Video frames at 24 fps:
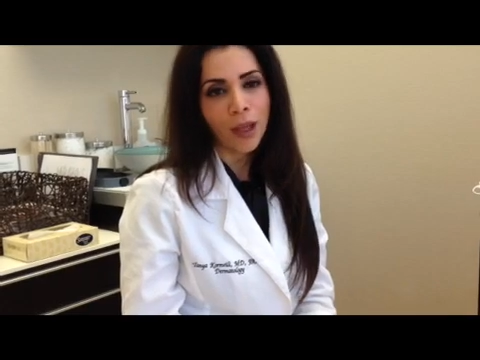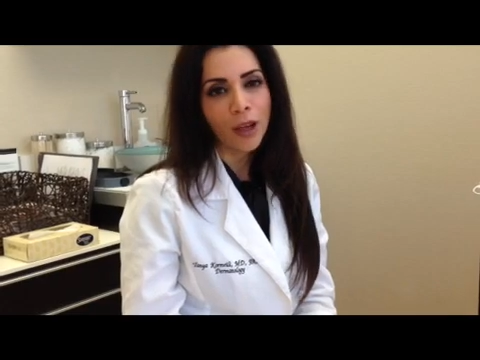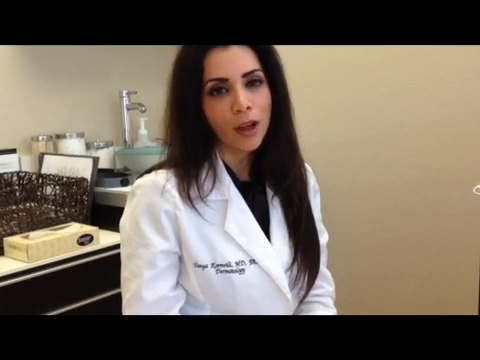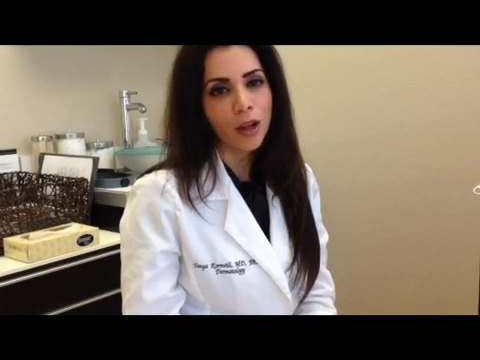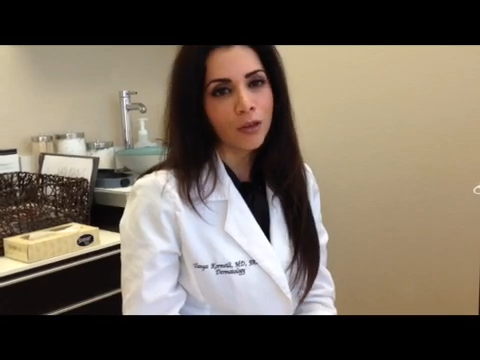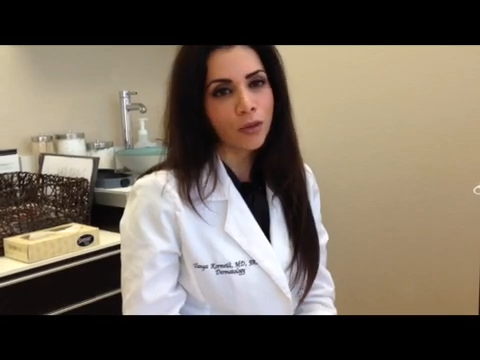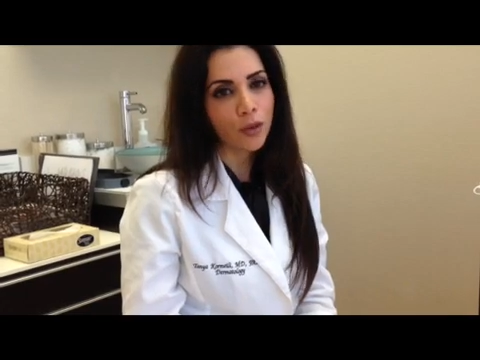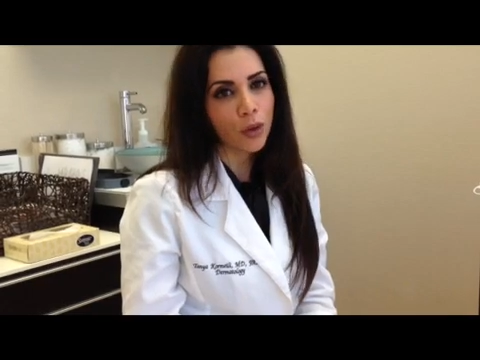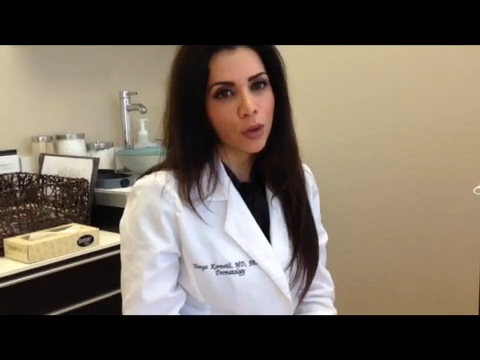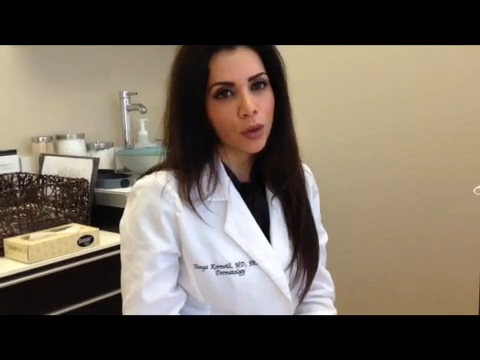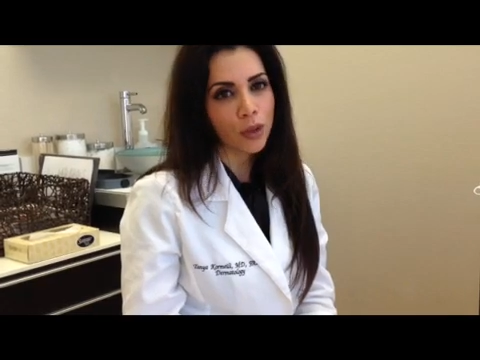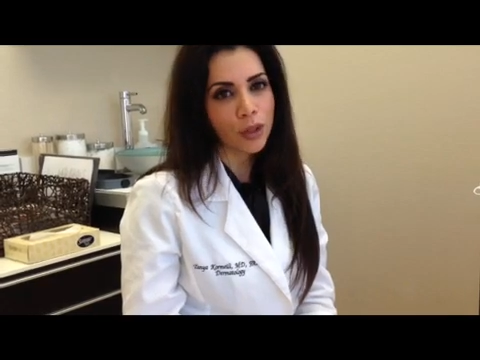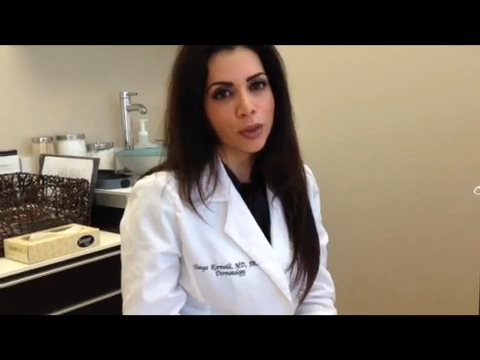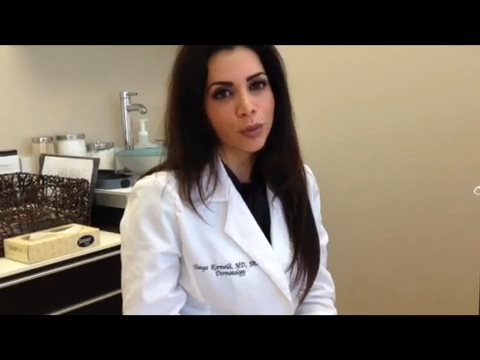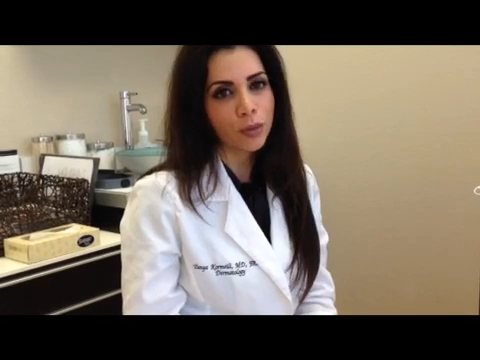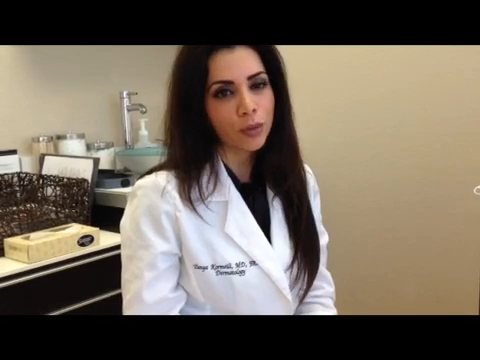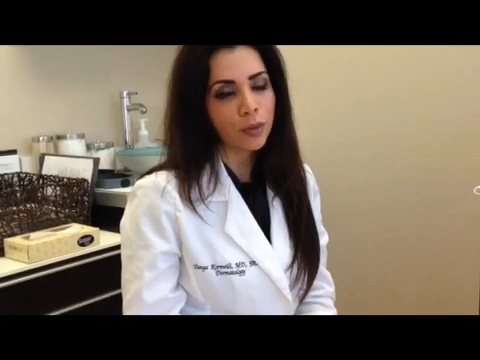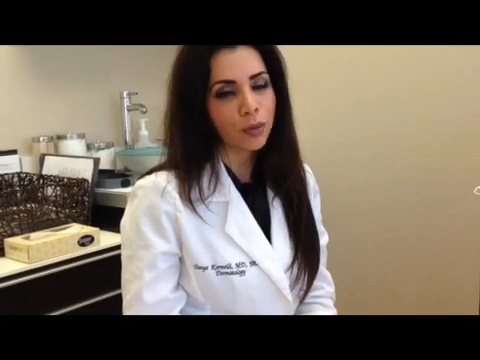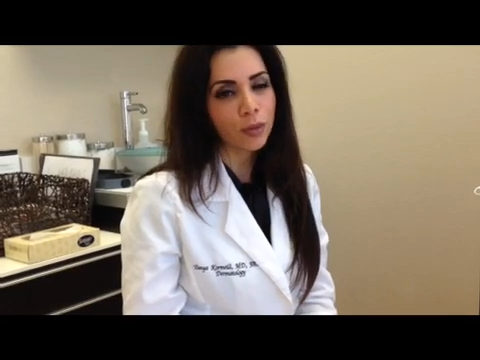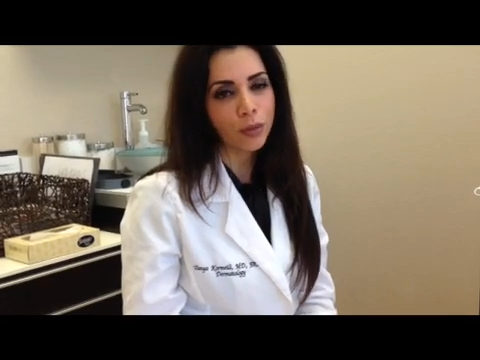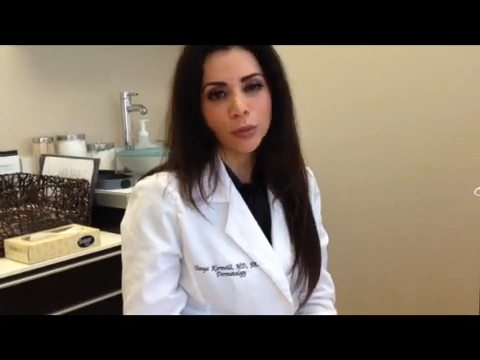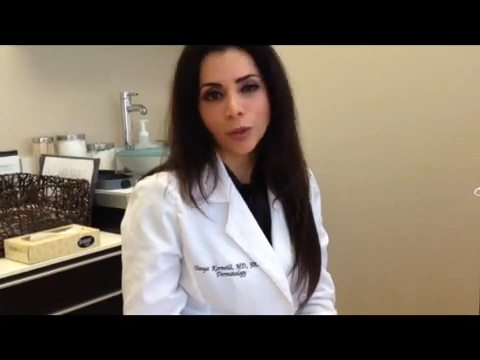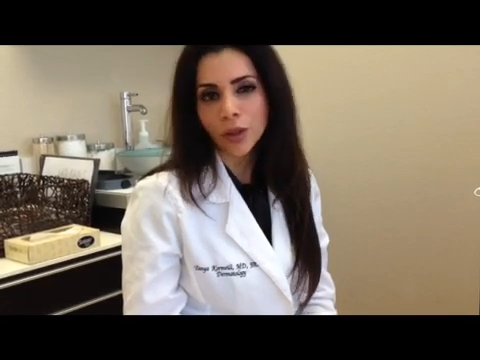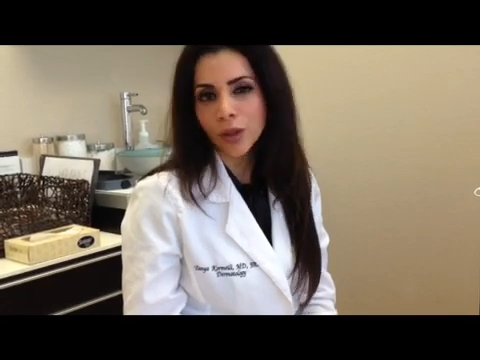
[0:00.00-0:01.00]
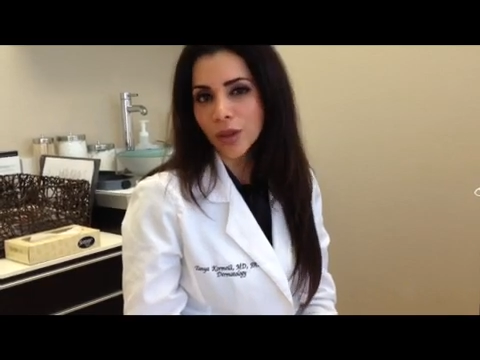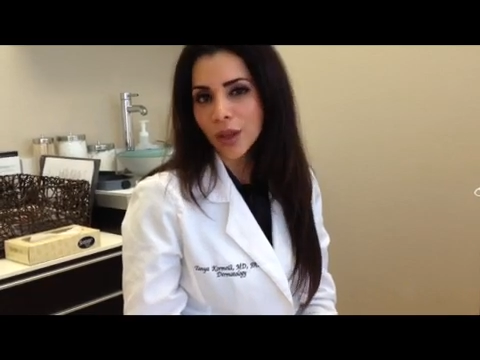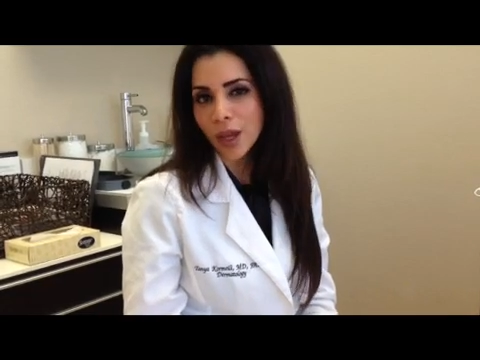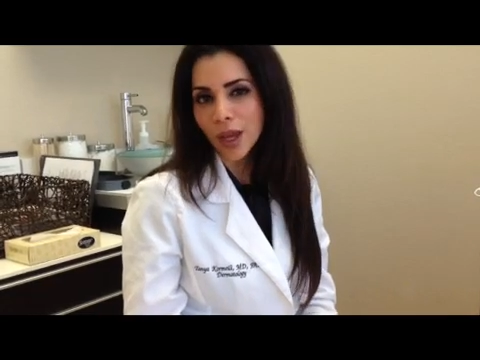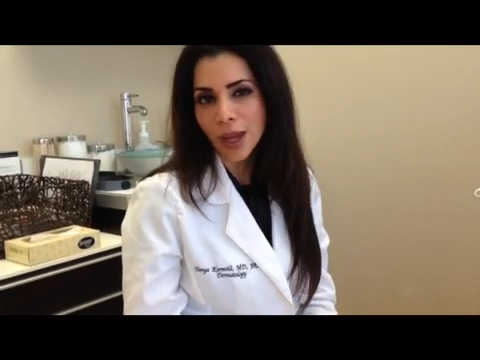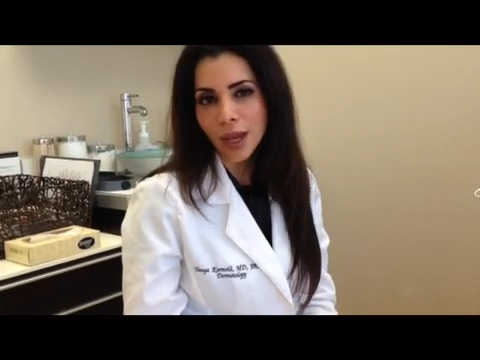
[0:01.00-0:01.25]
Of course, with